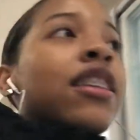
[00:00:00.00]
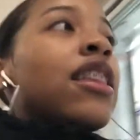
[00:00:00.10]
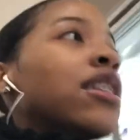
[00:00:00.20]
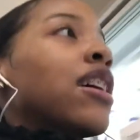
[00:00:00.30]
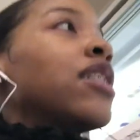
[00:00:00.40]

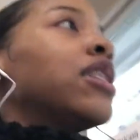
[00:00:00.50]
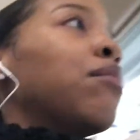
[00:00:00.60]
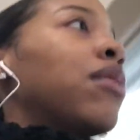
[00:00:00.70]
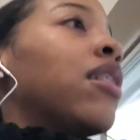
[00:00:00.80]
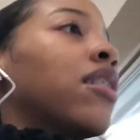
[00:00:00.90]
That's how she
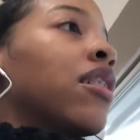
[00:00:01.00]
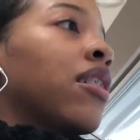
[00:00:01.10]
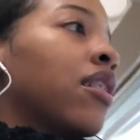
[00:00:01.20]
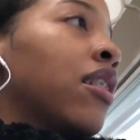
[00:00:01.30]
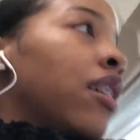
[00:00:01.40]
be.
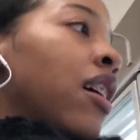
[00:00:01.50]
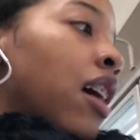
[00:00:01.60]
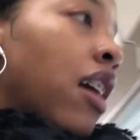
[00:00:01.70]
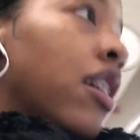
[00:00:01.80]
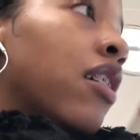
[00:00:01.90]

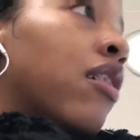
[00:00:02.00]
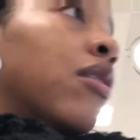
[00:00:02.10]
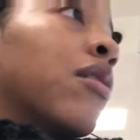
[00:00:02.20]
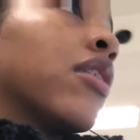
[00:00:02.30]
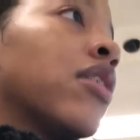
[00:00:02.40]
I need a
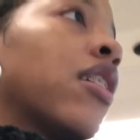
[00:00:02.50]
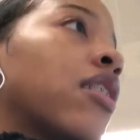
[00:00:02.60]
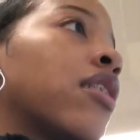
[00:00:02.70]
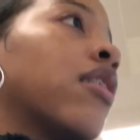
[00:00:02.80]
whole container.